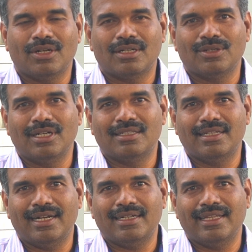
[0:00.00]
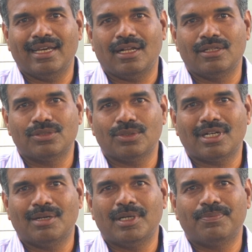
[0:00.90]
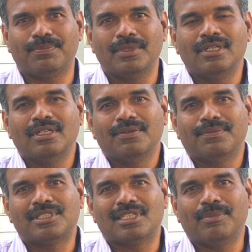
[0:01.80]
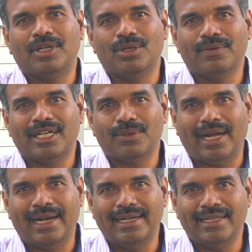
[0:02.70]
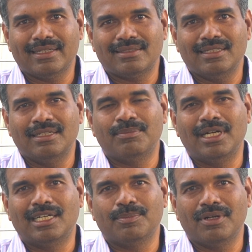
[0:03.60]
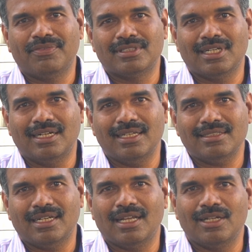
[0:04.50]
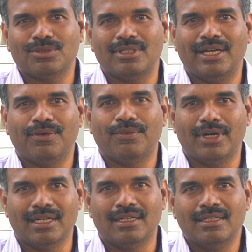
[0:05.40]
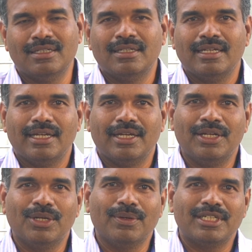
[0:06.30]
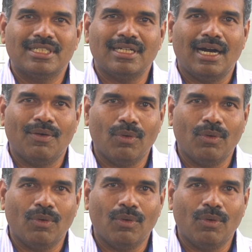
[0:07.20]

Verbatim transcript: Not only that, they also come up with some innovative ideas in multiple facilities, and also they have won innovation